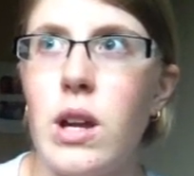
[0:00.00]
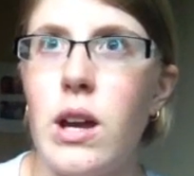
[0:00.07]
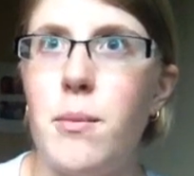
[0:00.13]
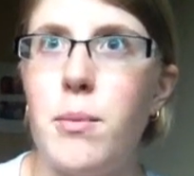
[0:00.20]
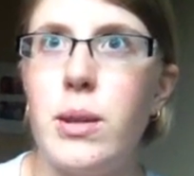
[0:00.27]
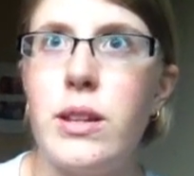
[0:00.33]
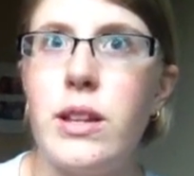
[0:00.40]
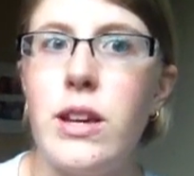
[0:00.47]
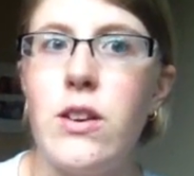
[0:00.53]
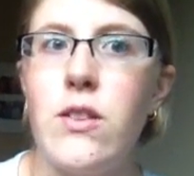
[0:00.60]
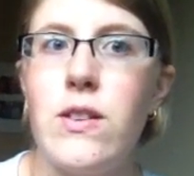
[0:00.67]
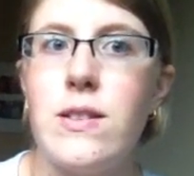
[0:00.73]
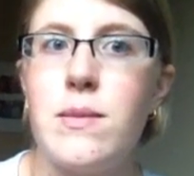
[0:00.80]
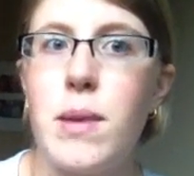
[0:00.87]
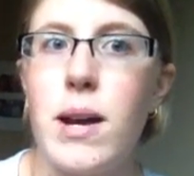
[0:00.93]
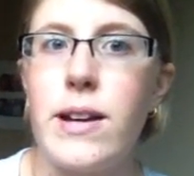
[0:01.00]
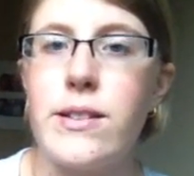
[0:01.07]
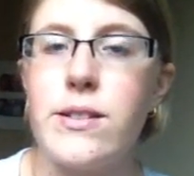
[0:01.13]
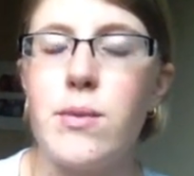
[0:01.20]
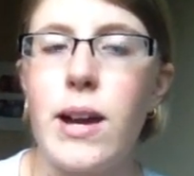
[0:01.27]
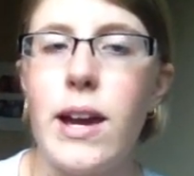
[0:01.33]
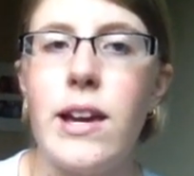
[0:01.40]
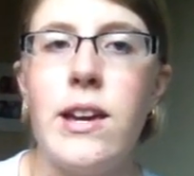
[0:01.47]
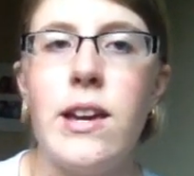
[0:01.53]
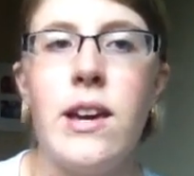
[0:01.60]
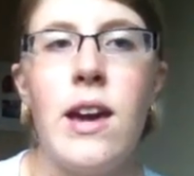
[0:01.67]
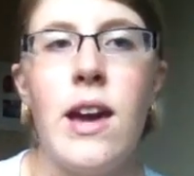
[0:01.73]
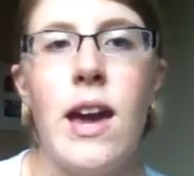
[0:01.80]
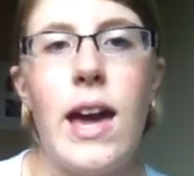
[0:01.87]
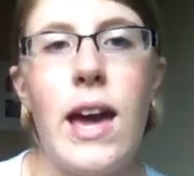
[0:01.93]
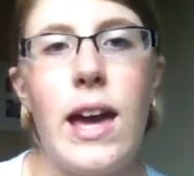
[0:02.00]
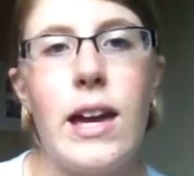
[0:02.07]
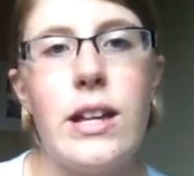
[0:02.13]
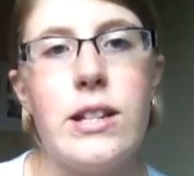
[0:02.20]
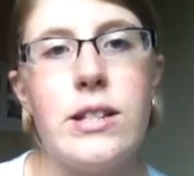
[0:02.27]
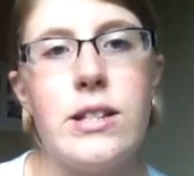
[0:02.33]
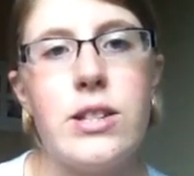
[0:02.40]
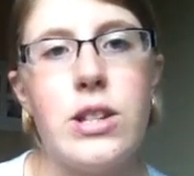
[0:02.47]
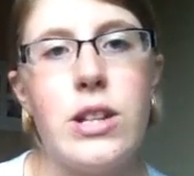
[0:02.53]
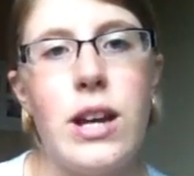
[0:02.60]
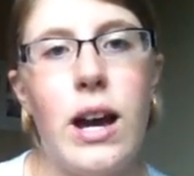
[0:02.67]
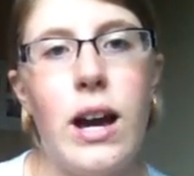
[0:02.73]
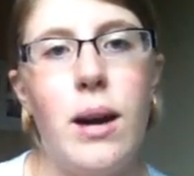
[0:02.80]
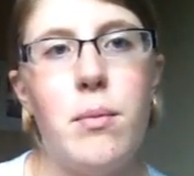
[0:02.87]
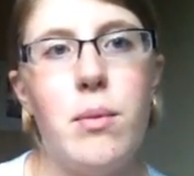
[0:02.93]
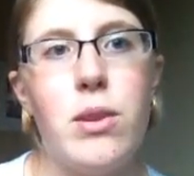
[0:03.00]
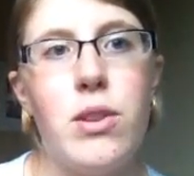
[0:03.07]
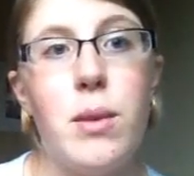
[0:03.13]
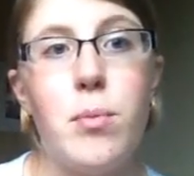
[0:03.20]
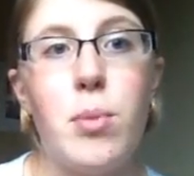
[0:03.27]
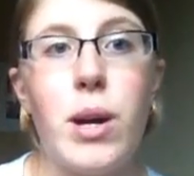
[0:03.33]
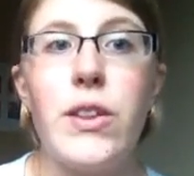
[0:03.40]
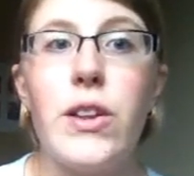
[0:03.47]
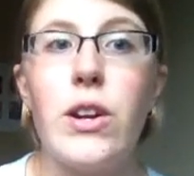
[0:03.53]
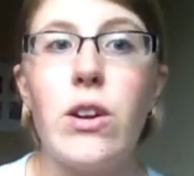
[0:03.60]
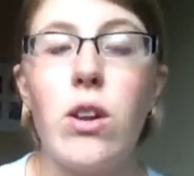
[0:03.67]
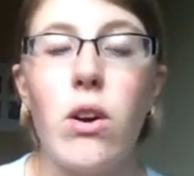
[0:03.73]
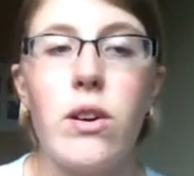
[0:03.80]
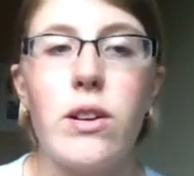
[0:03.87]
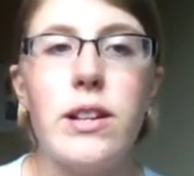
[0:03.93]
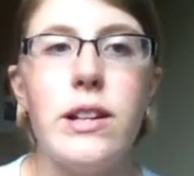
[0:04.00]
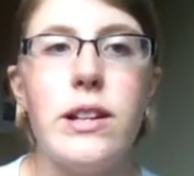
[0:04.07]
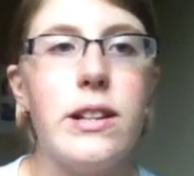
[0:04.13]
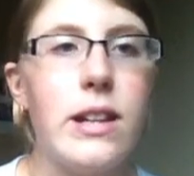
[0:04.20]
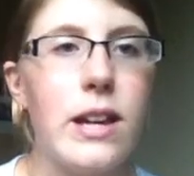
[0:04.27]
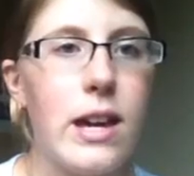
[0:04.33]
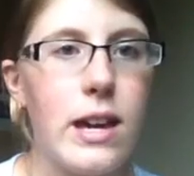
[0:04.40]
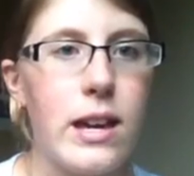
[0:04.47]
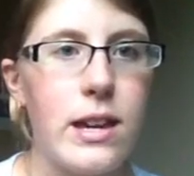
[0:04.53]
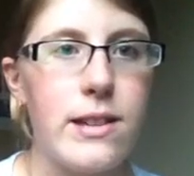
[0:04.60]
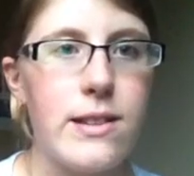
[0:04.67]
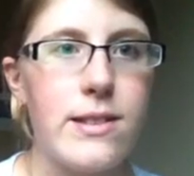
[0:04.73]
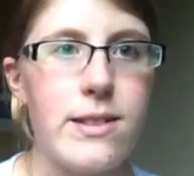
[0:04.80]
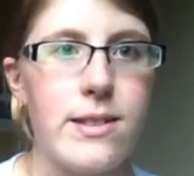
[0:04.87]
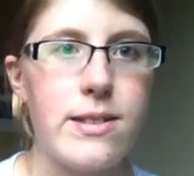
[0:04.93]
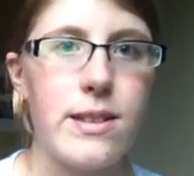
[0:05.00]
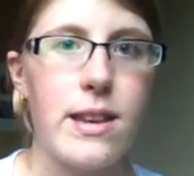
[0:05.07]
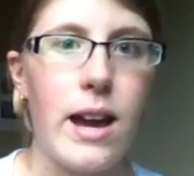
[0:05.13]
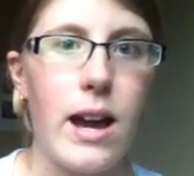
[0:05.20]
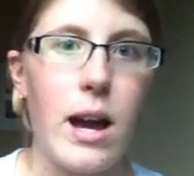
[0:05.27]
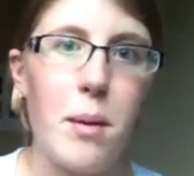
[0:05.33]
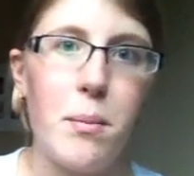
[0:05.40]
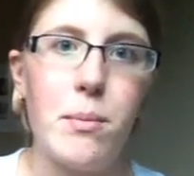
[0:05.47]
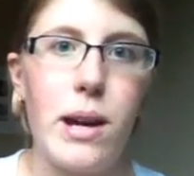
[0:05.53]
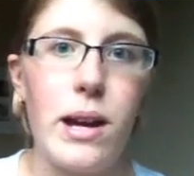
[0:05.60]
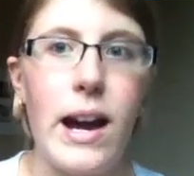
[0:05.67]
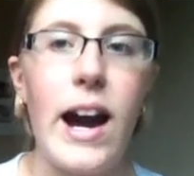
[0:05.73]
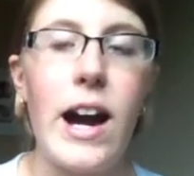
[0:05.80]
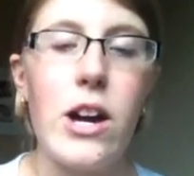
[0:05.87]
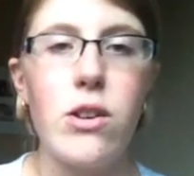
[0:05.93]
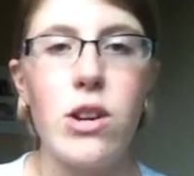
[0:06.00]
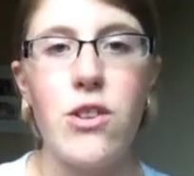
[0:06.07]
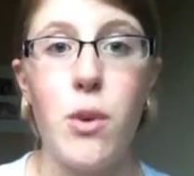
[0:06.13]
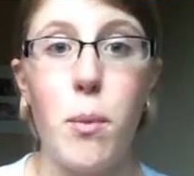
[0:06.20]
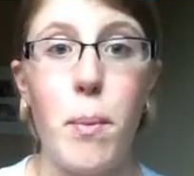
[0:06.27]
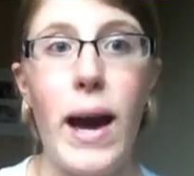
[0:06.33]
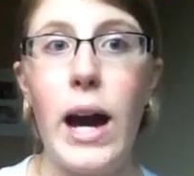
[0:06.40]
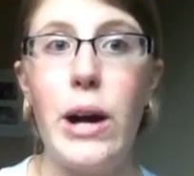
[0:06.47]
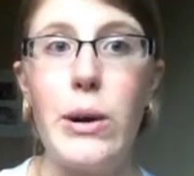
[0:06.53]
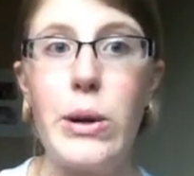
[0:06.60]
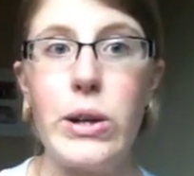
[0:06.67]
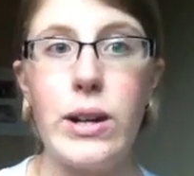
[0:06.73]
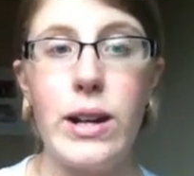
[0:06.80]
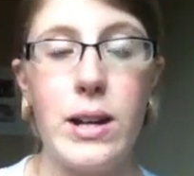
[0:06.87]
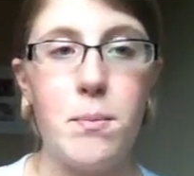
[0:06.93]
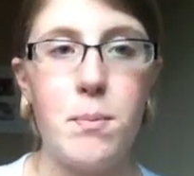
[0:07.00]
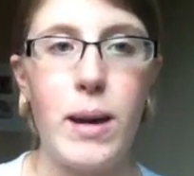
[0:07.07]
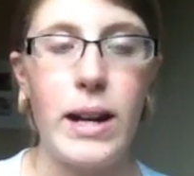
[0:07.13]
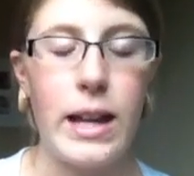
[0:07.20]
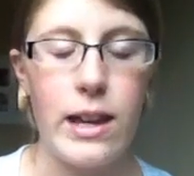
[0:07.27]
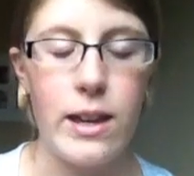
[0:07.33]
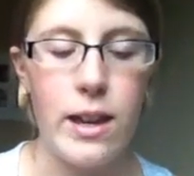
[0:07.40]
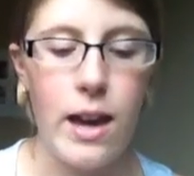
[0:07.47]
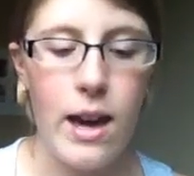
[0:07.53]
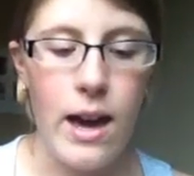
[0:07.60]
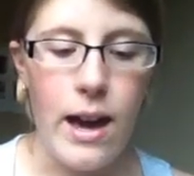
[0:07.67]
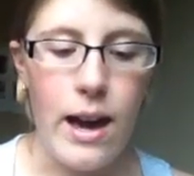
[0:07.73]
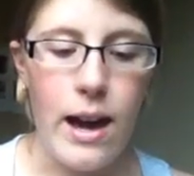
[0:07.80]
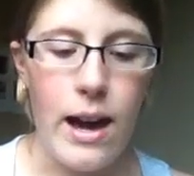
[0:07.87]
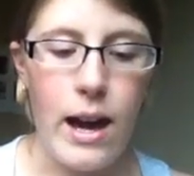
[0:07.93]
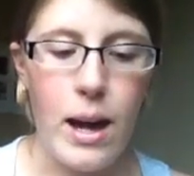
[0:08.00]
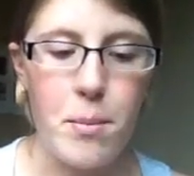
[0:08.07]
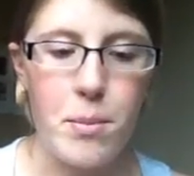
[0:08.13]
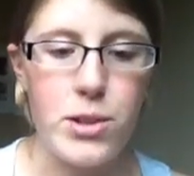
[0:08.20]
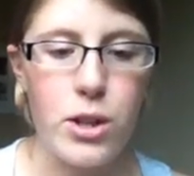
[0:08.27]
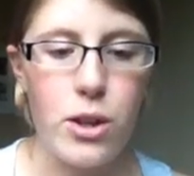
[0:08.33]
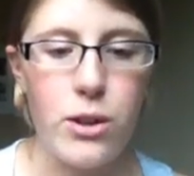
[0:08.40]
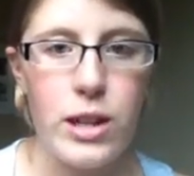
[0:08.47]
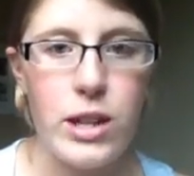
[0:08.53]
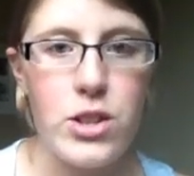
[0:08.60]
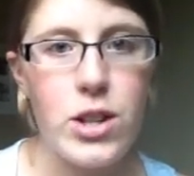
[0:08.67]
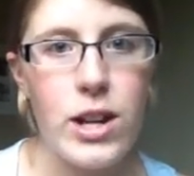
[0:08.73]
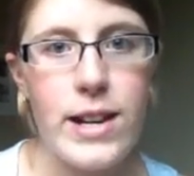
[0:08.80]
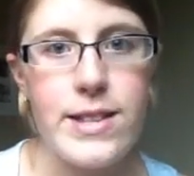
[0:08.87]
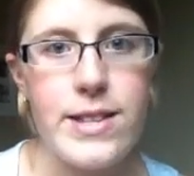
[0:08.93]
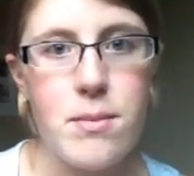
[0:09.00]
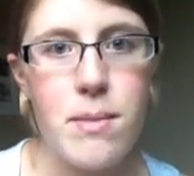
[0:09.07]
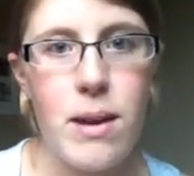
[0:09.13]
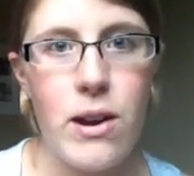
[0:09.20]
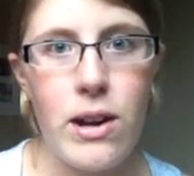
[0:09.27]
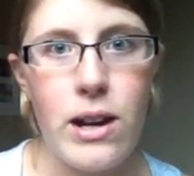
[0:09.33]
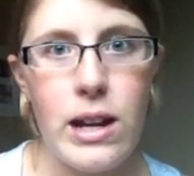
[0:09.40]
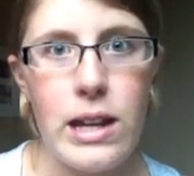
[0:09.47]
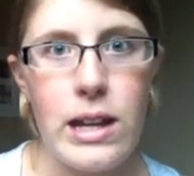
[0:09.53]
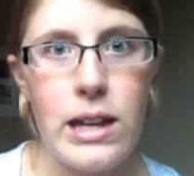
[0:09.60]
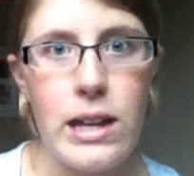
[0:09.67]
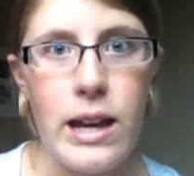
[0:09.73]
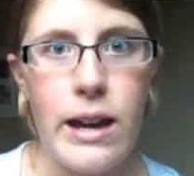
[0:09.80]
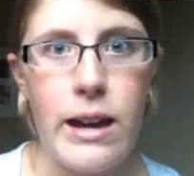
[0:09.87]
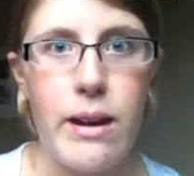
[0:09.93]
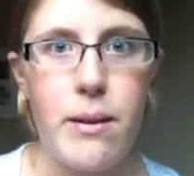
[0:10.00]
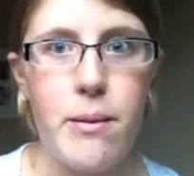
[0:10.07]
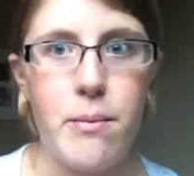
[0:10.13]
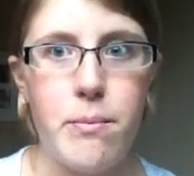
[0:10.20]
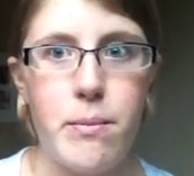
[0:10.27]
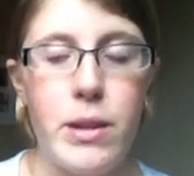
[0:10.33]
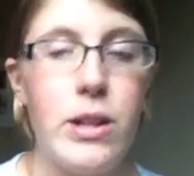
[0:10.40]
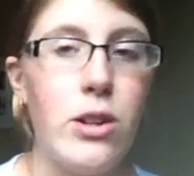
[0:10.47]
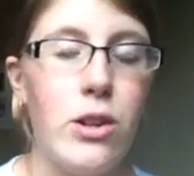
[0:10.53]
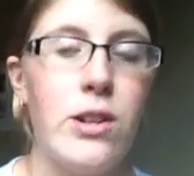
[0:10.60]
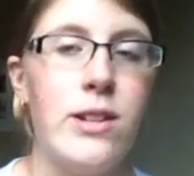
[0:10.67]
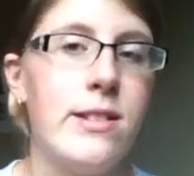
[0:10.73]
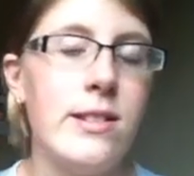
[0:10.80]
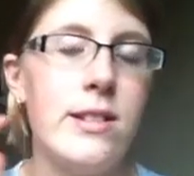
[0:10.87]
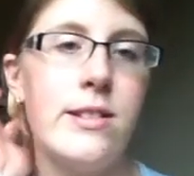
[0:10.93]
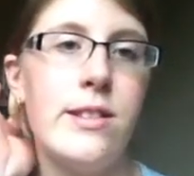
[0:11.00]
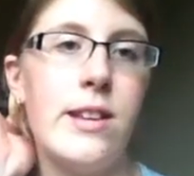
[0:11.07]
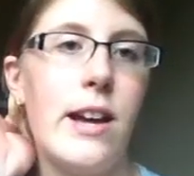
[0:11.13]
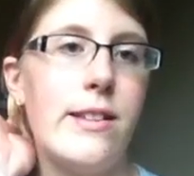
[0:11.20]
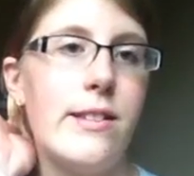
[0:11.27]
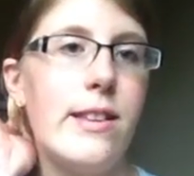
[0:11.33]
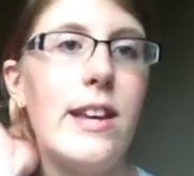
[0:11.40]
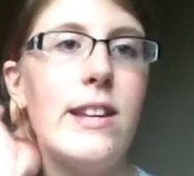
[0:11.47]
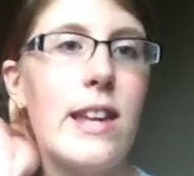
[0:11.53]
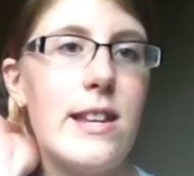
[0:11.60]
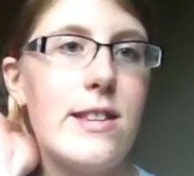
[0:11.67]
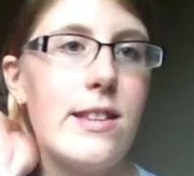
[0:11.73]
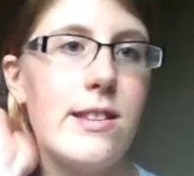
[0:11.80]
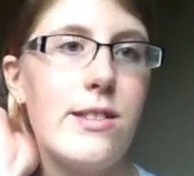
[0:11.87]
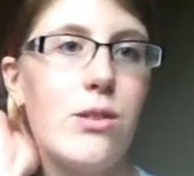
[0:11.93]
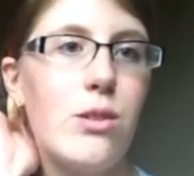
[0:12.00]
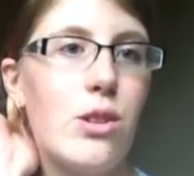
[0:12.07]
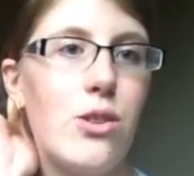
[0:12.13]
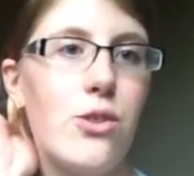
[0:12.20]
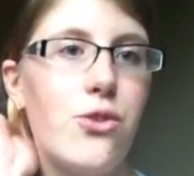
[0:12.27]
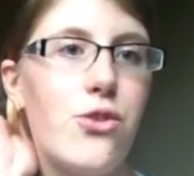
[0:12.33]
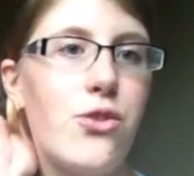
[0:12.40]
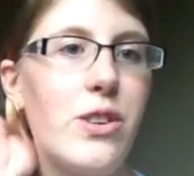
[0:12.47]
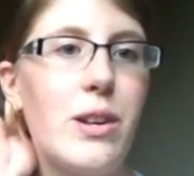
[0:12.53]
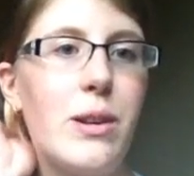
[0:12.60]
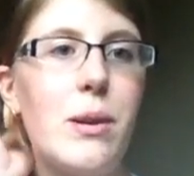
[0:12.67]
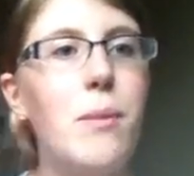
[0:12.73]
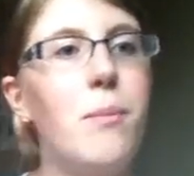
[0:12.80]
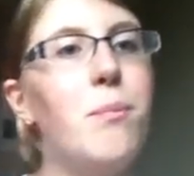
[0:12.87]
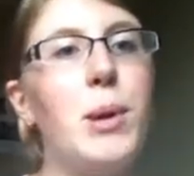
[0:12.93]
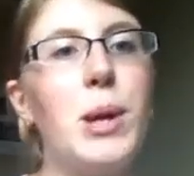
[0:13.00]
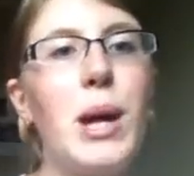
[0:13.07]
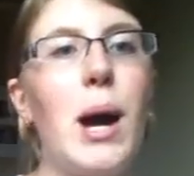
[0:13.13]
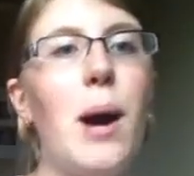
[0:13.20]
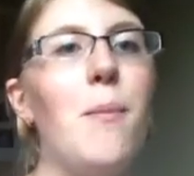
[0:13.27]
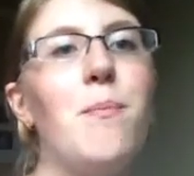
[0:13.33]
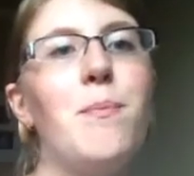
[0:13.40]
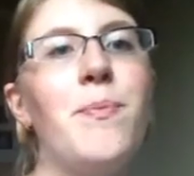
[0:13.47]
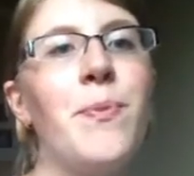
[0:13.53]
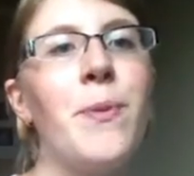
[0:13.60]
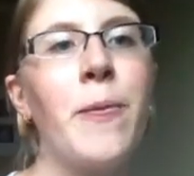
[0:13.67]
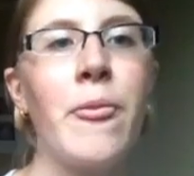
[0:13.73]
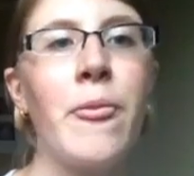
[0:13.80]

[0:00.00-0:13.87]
I believe has passed away. And their brother Lachlan is hungry for power and money, so he tries to marry, he decides that they need to sort of become